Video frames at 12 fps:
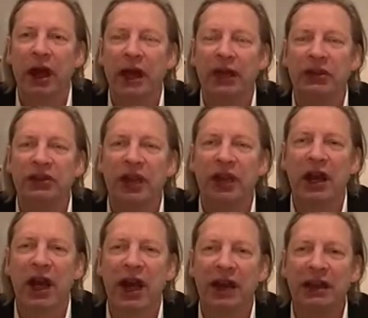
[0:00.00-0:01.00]
And he said,
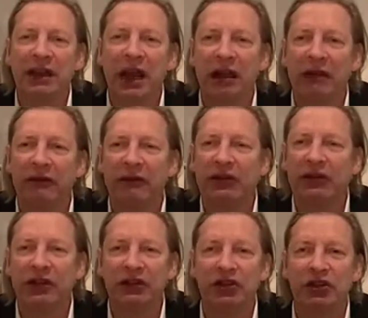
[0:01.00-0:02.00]
I love,
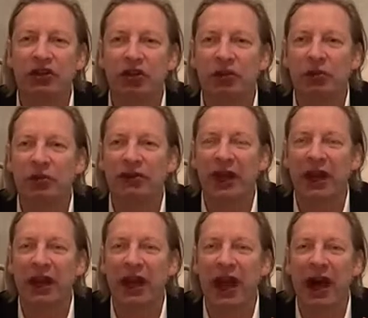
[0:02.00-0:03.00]
just as Jude was saying,